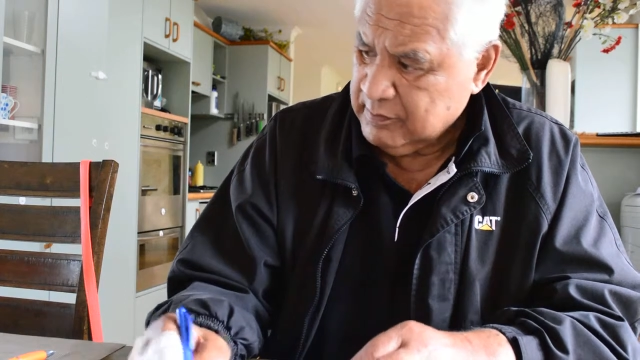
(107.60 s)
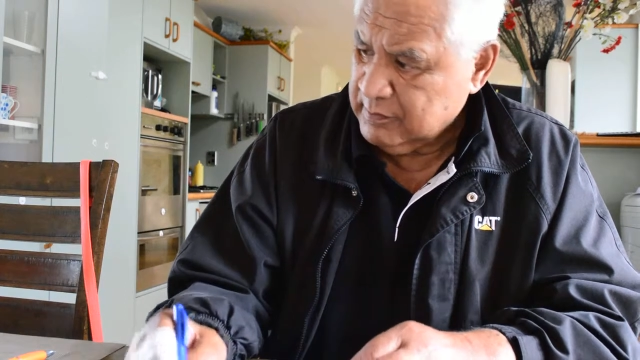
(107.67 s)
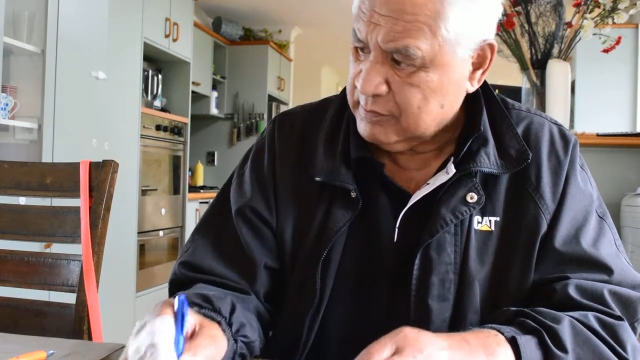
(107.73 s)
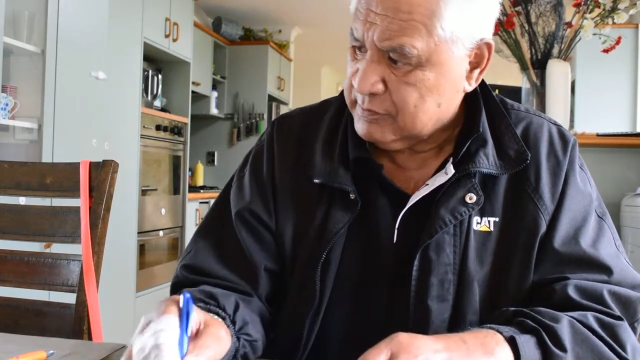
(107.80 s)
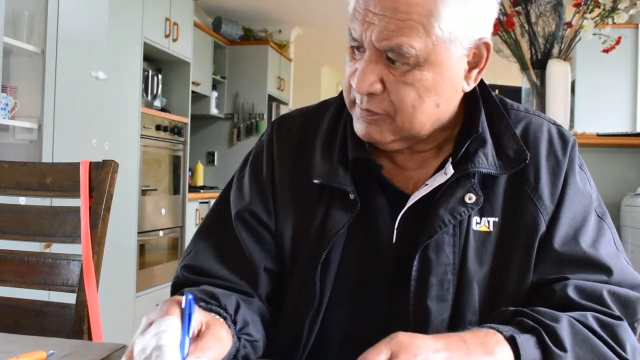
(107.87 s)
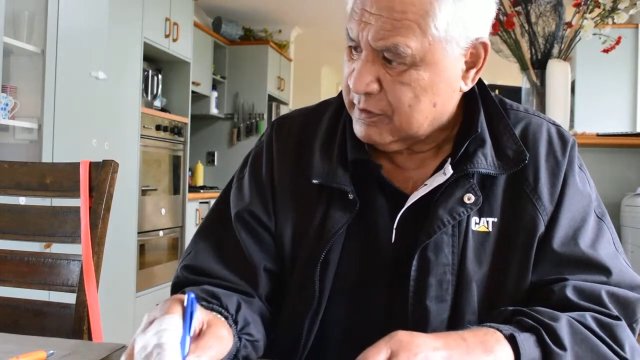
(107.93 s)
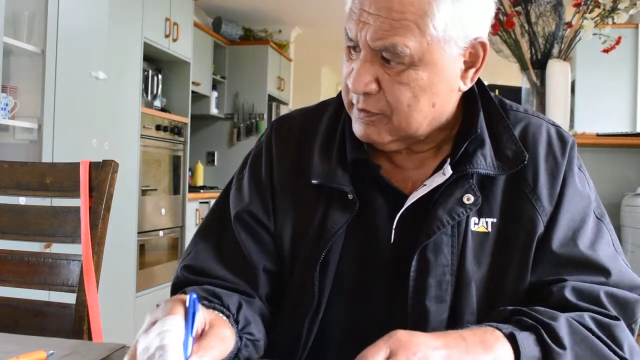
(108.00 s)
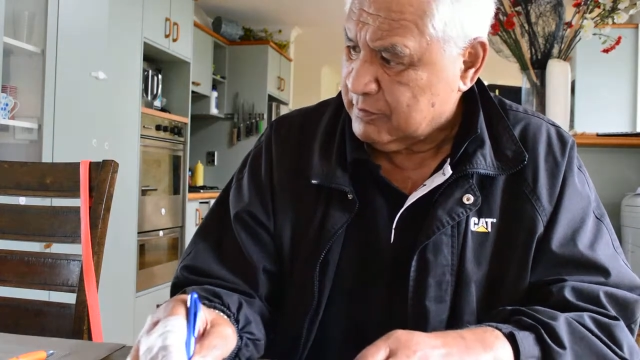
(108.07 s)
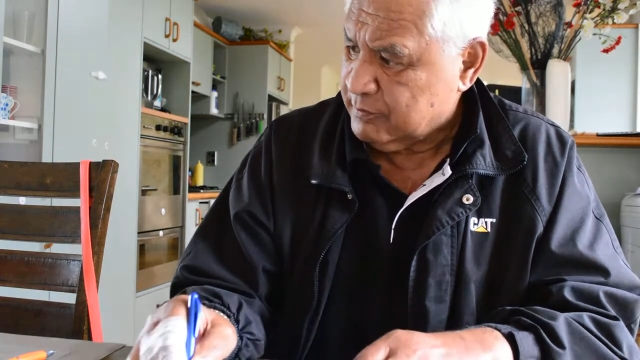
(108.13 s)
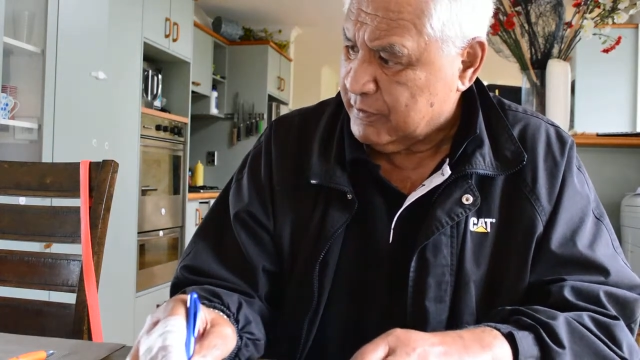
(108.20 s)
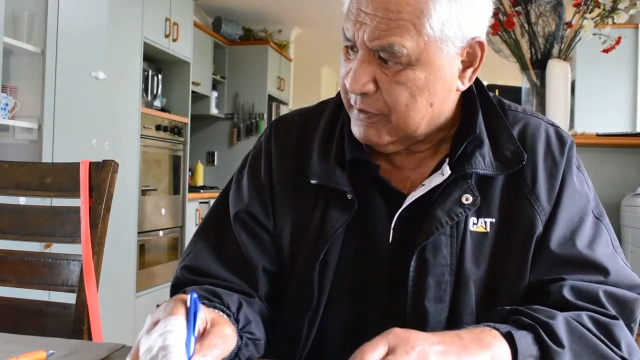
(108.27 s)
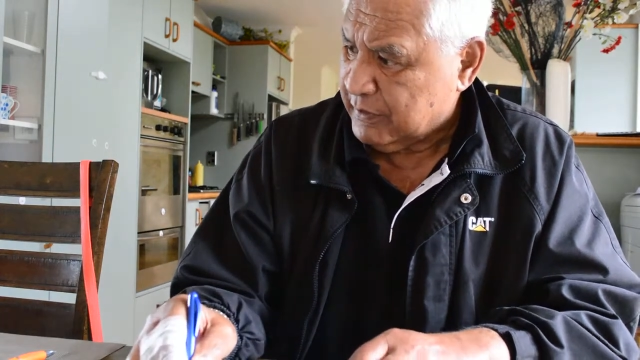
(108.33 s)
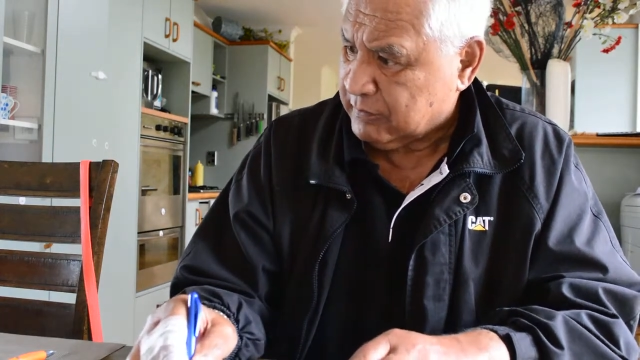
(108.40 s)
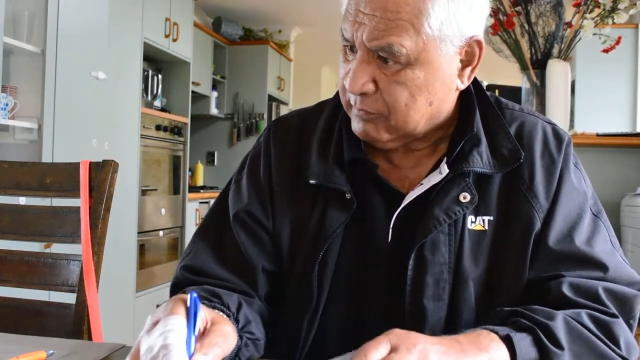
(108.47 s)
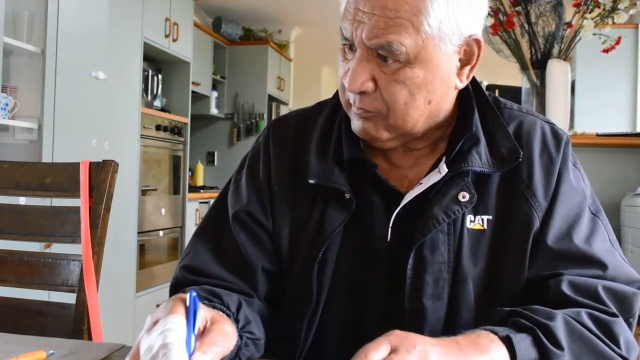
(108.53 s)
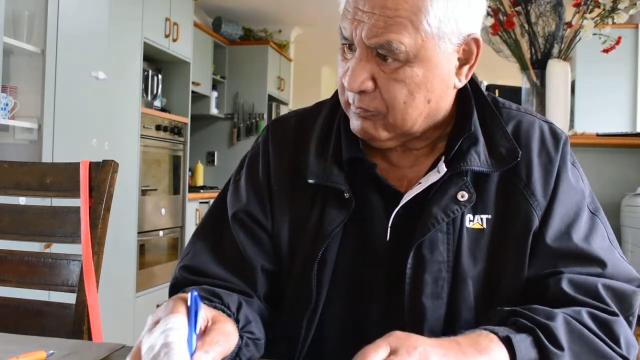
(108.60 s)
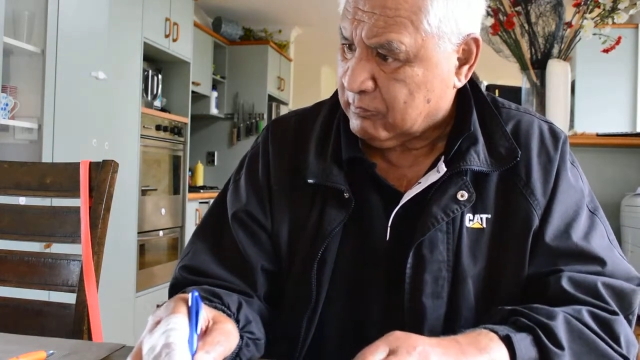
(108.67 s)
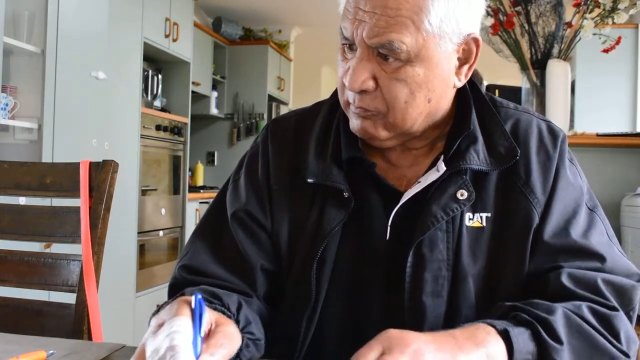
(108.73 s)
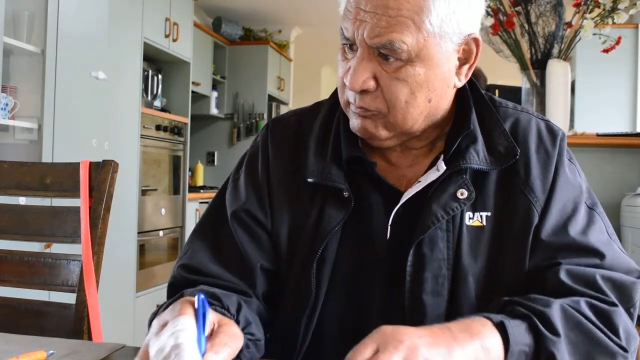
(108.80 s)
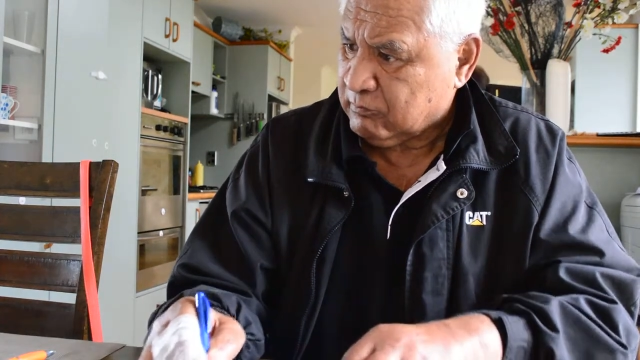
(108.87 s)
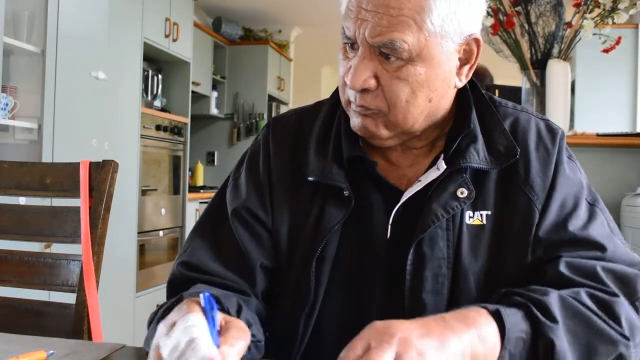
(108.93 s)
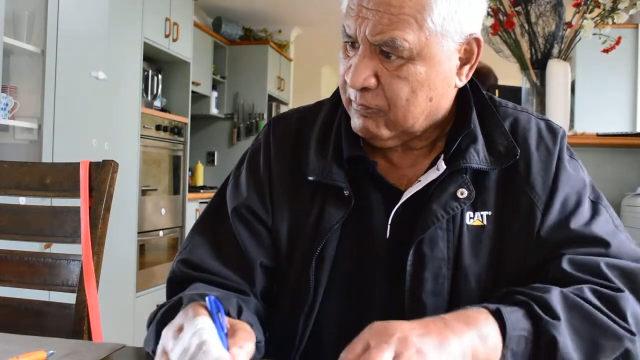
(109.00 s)
Is that about
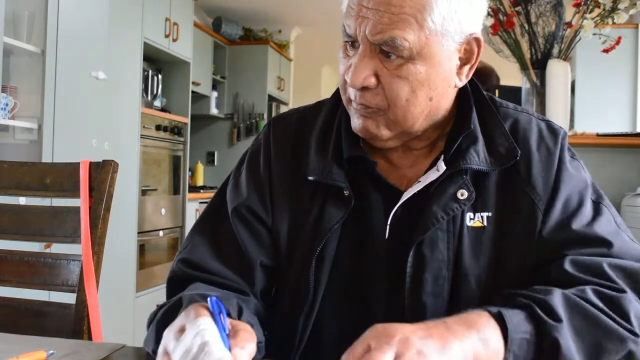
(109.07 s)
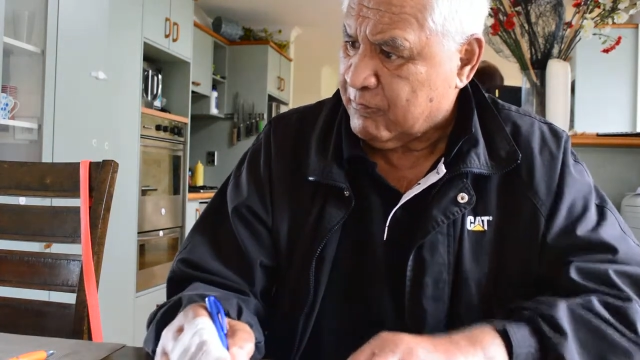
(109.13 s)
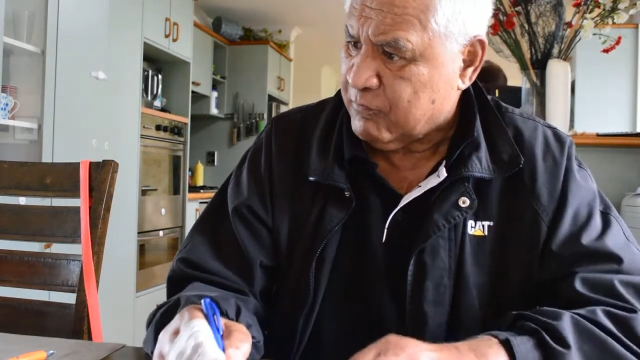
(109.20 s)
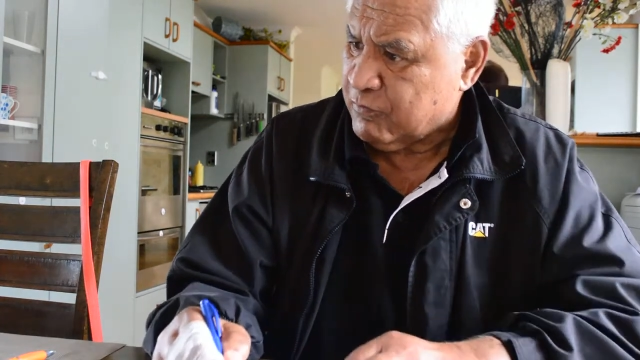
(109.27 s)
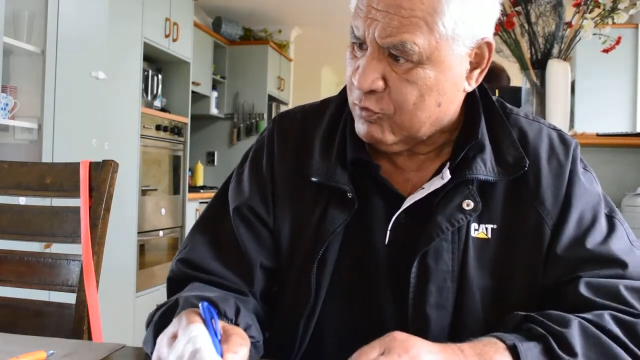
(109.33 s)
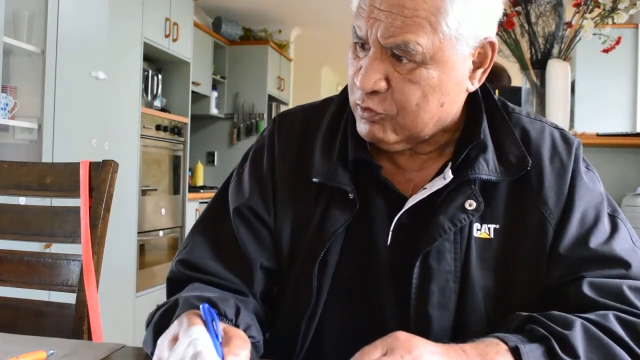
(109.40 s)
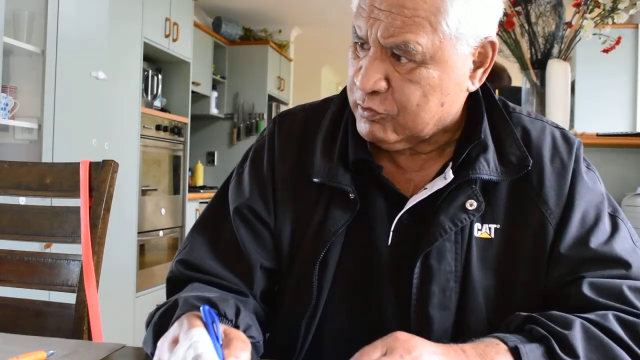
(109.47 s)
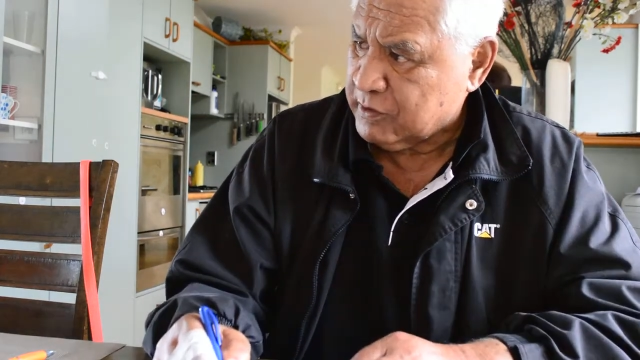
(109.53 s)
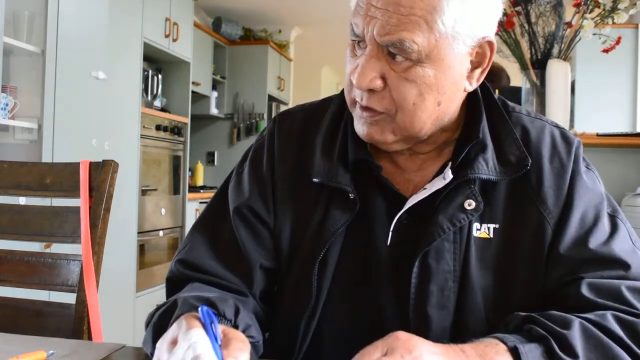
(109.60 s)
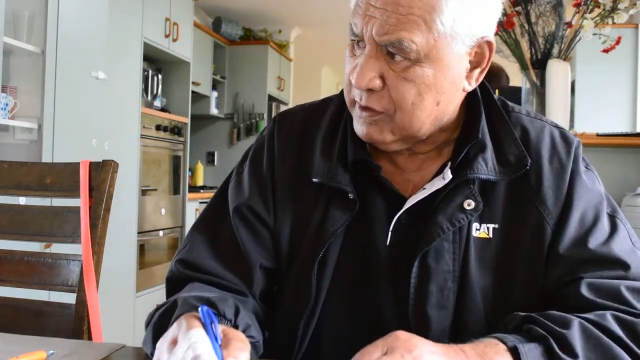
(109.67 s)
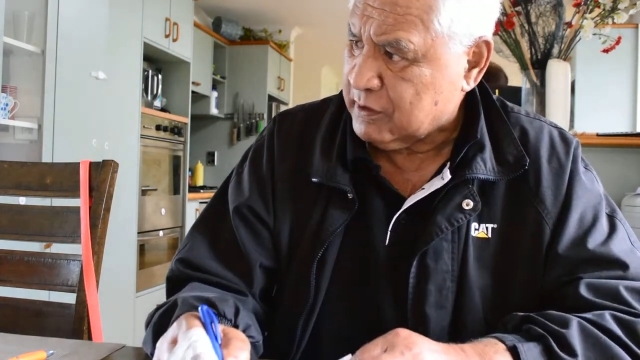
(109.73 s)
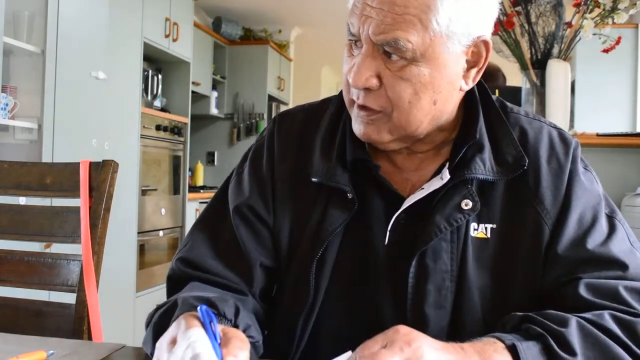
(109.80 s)
40